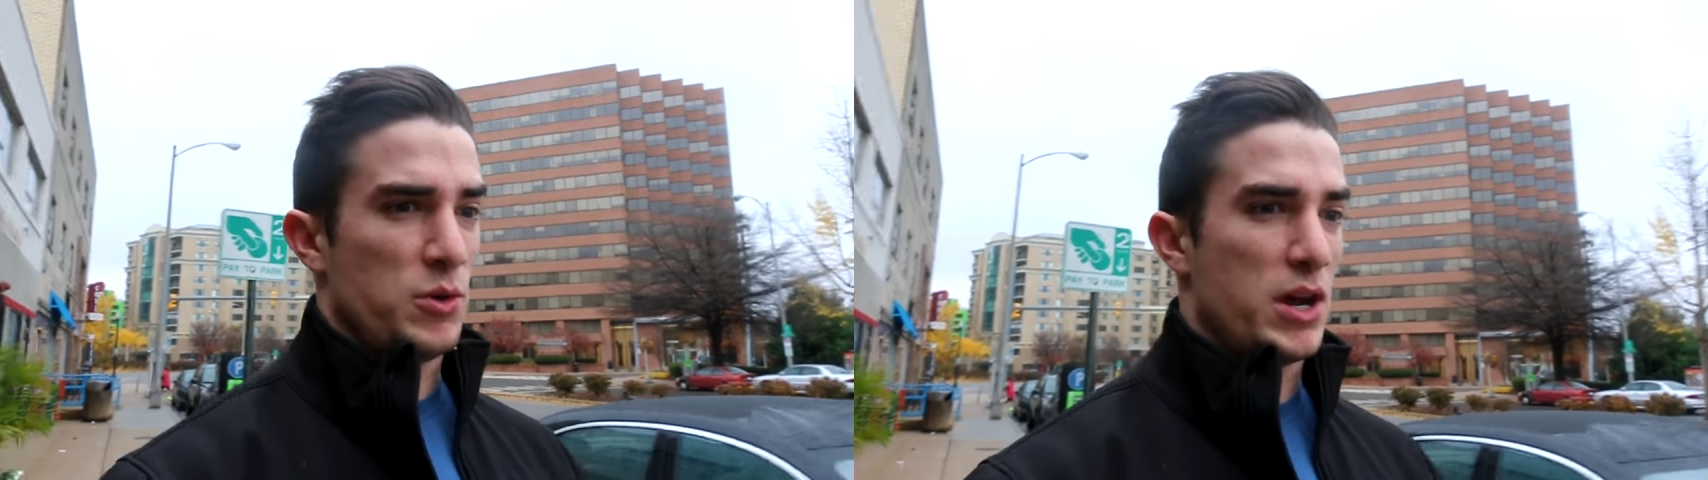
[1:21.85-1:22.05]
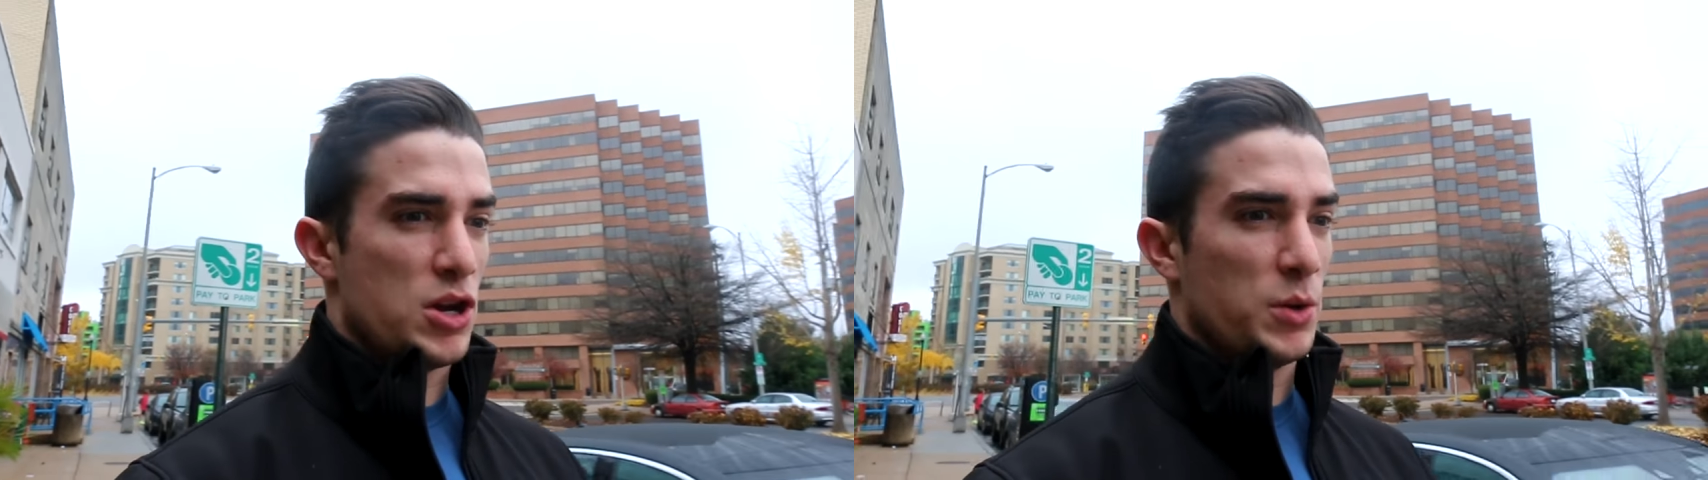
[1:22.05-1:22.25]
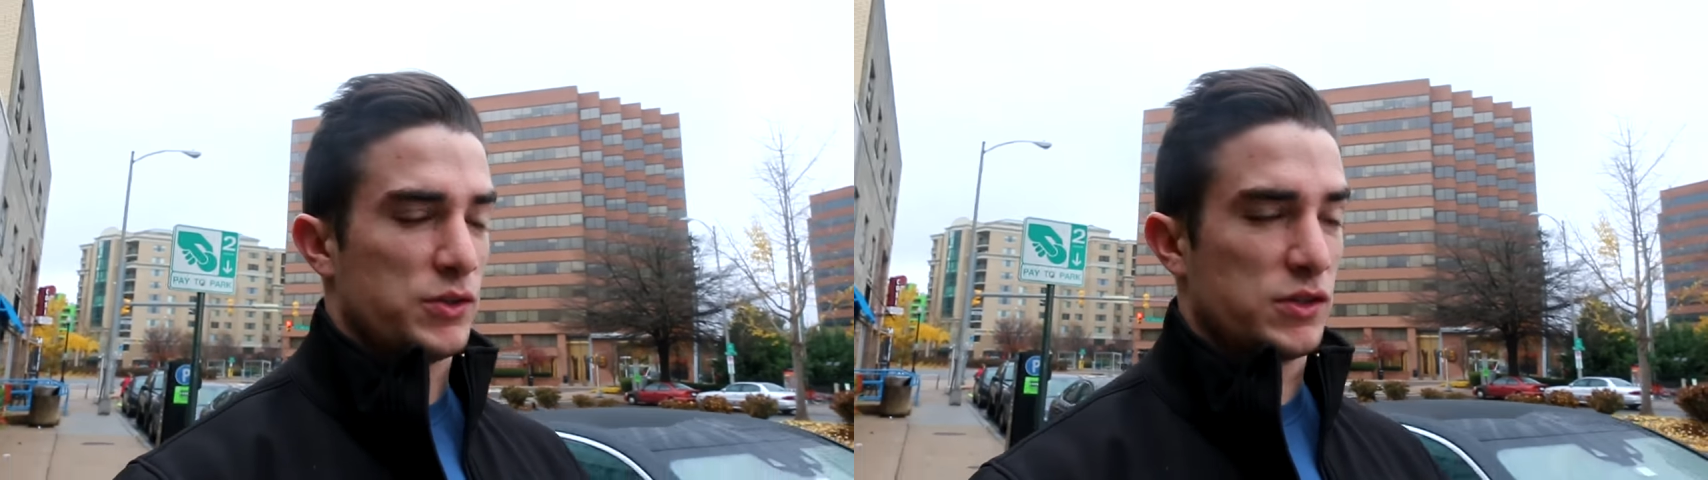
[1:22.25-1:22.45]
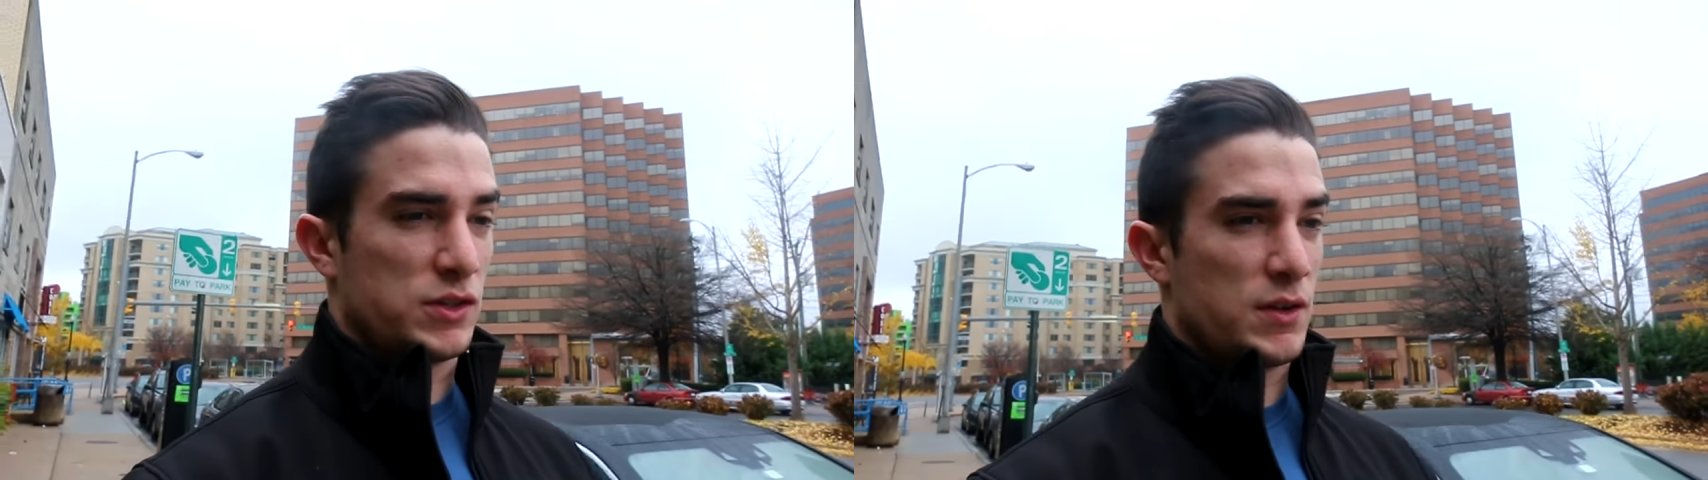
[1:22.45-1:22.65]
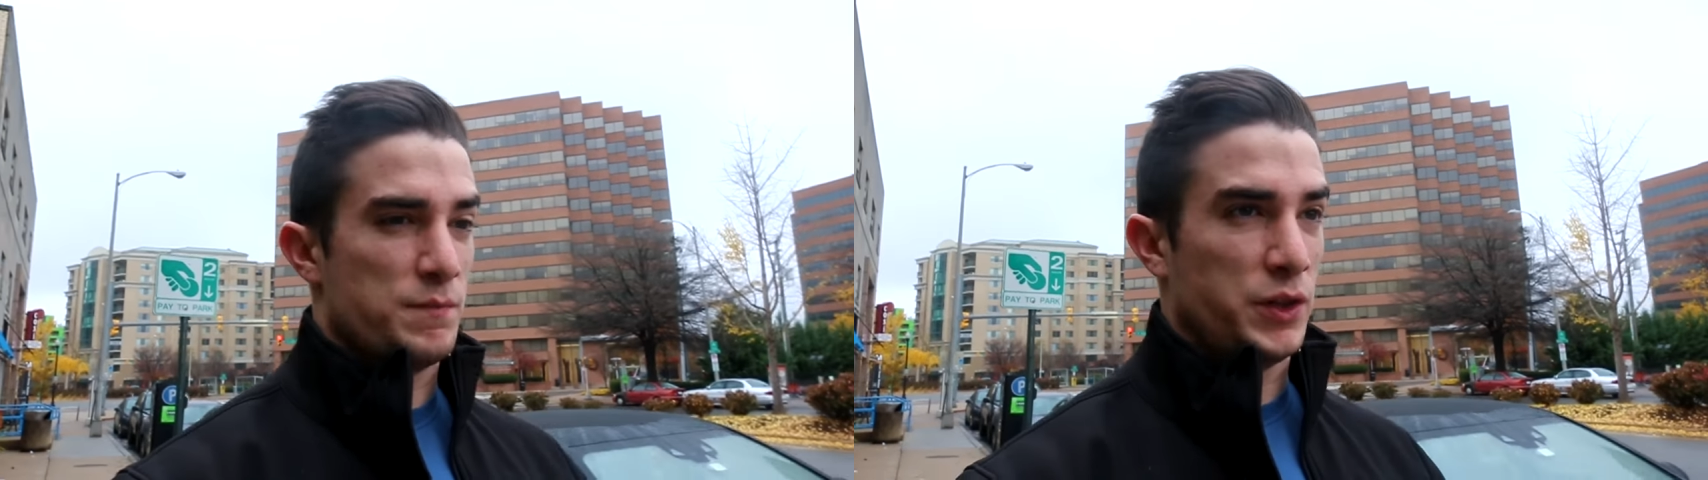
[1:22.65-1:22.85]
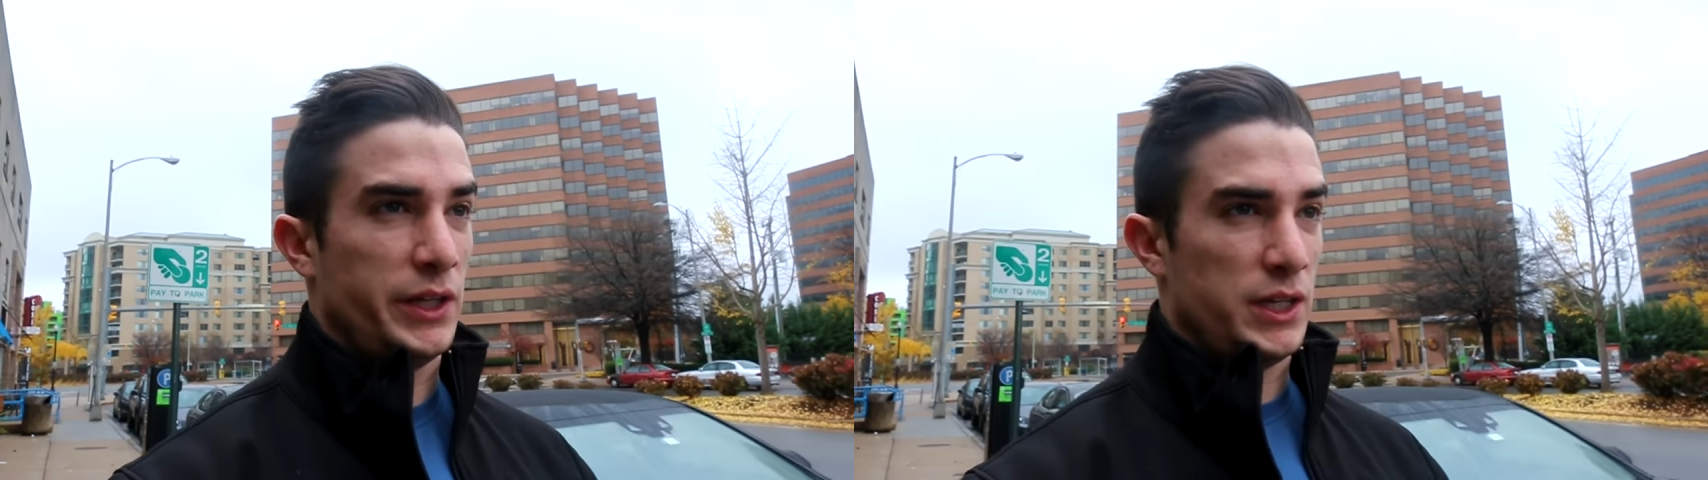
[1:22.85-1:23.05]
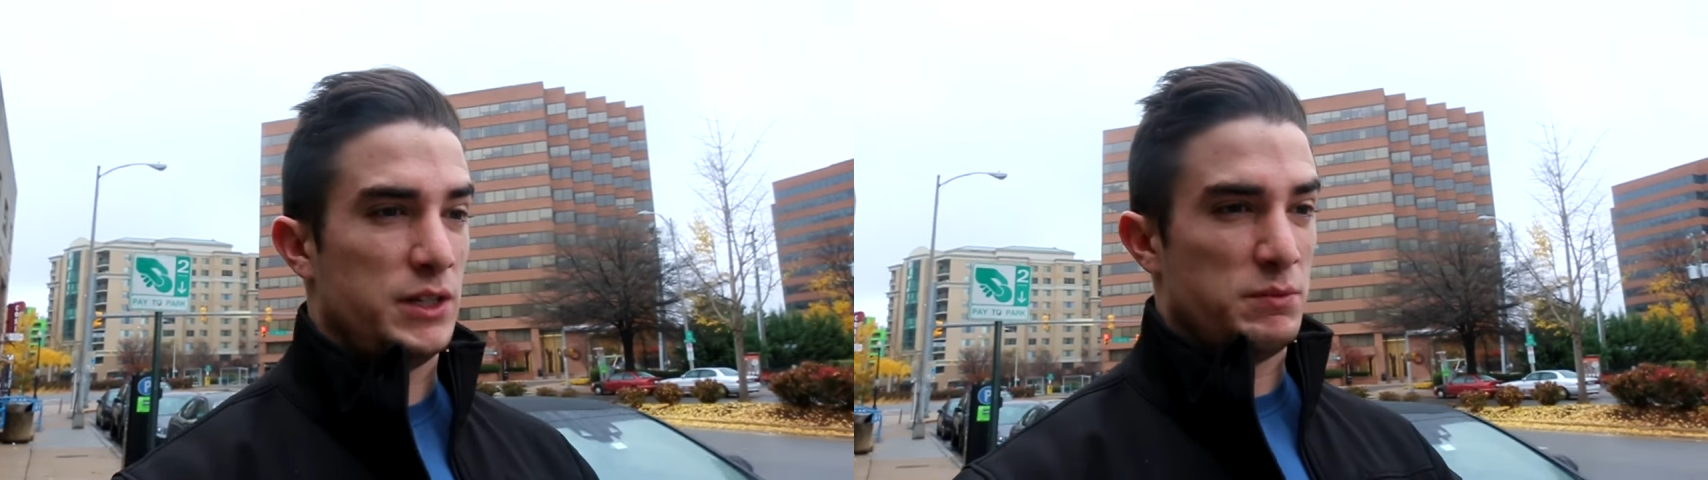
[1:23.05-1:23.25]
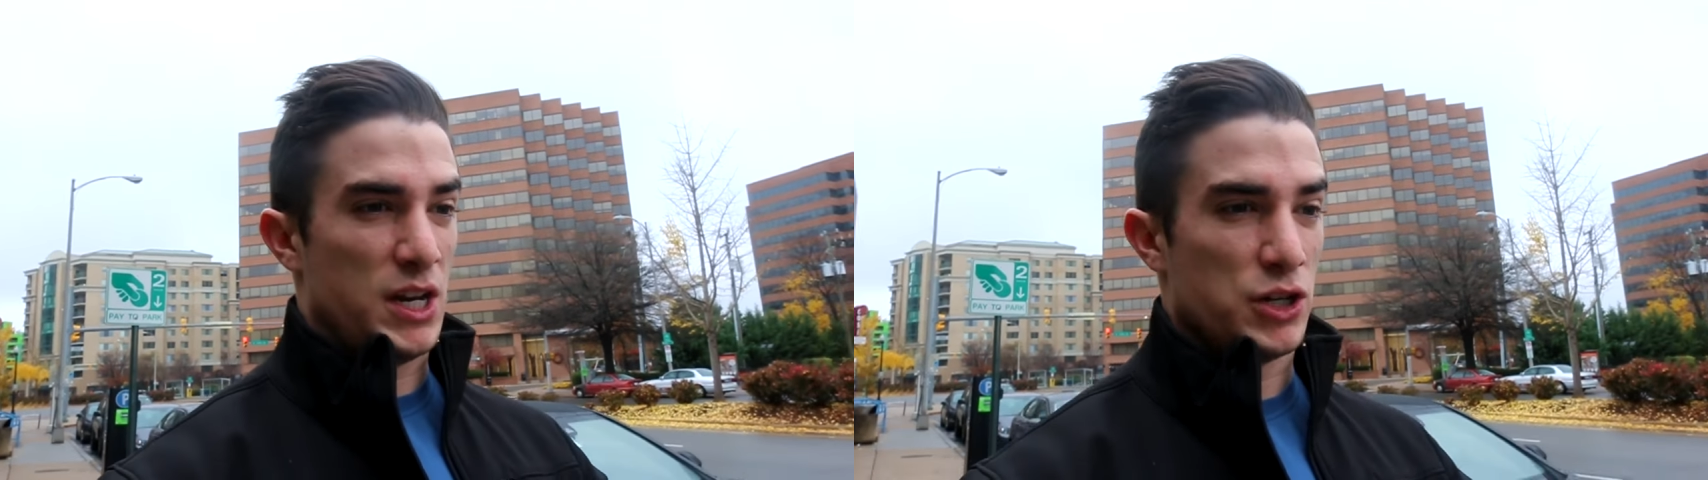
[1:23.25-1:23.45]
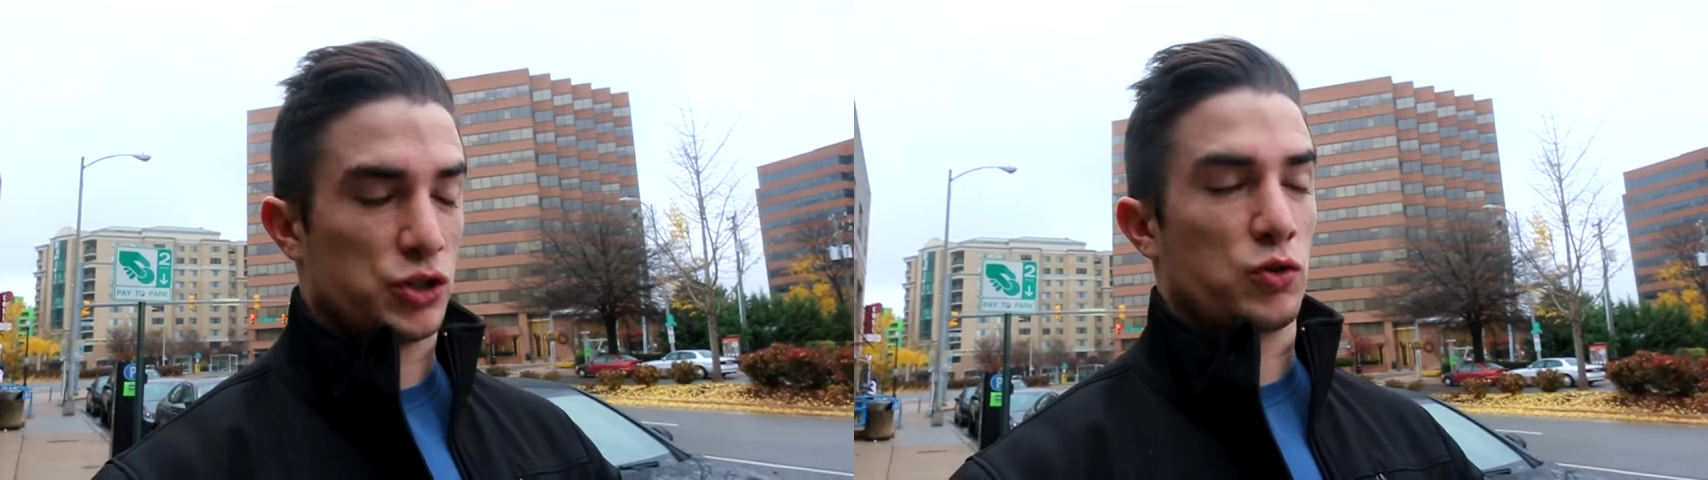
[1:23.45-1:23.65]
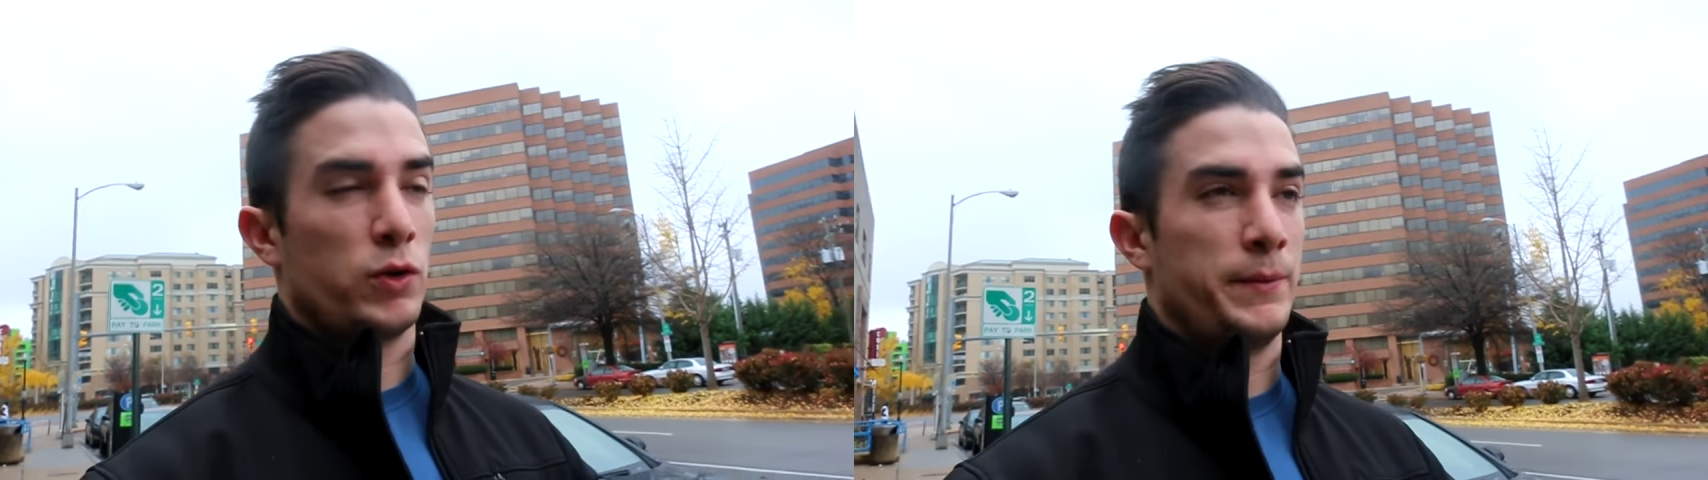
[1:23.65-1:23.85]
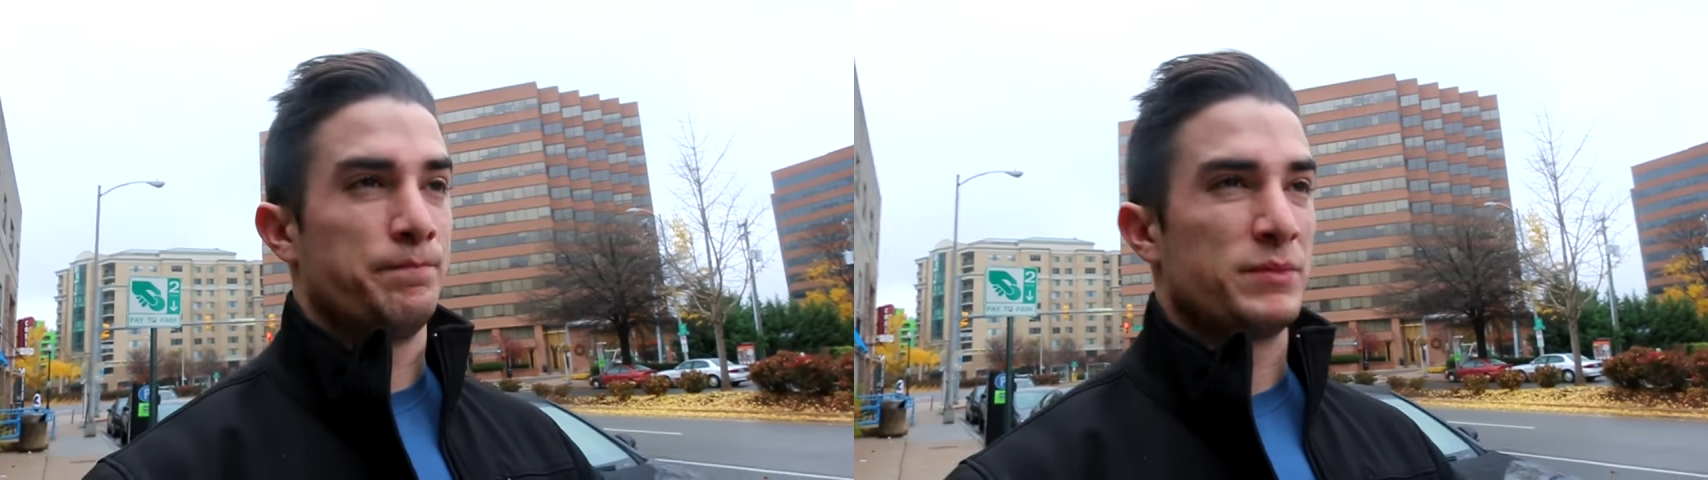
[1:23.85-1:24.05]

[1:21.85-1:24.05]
though I know it's completely getting destroyed.